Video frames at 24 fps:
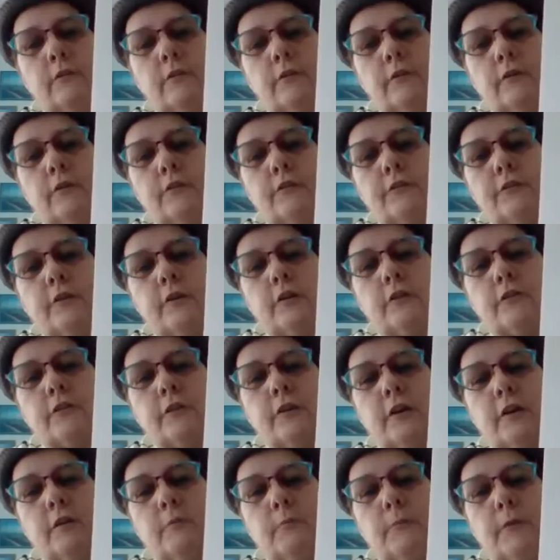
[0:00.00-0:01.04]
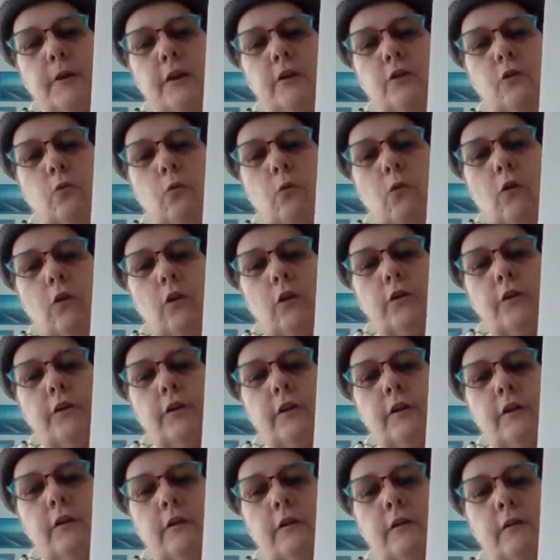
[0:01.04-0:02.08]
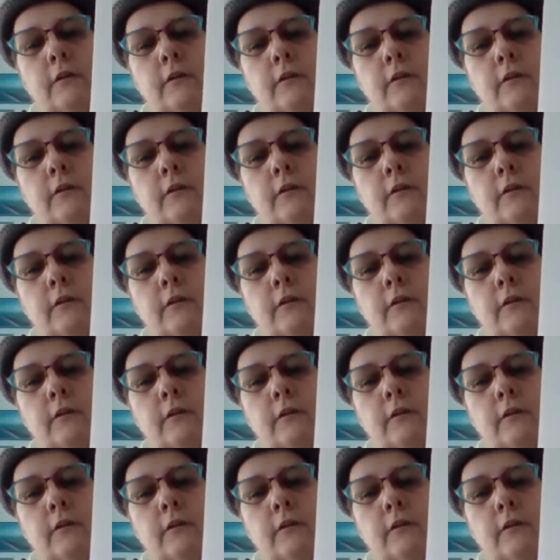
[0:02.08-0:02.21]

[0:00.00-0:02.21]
It says handmade quality.